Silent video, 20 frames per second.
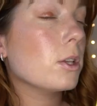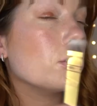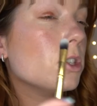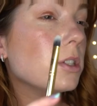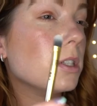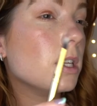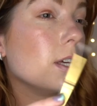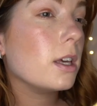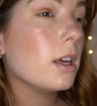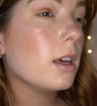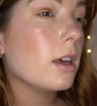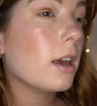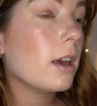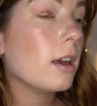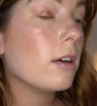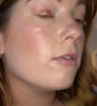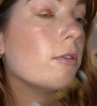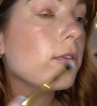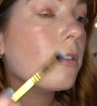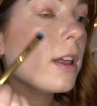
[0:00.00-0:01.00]
Just taking
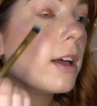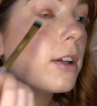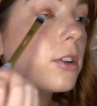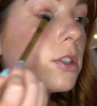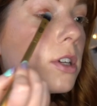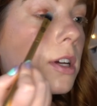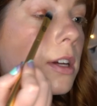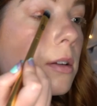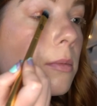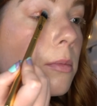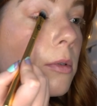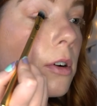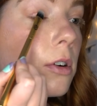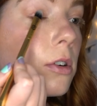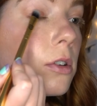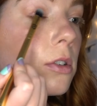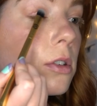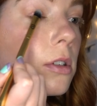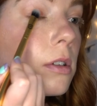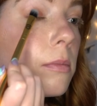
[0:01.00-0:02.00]
a flat shader
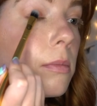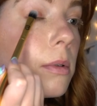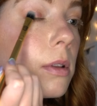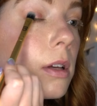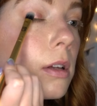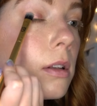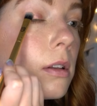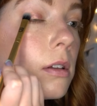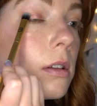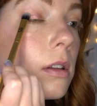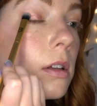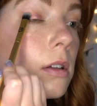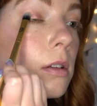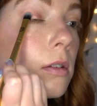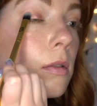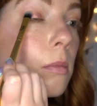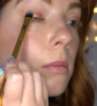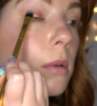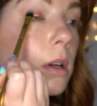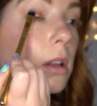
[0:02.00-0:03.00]
brush to blend this
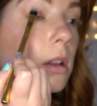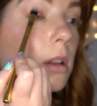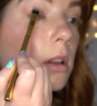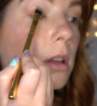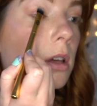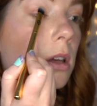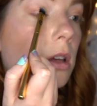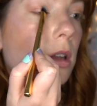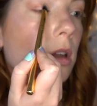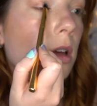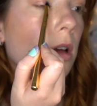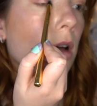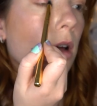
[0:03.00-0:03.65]
on my lid.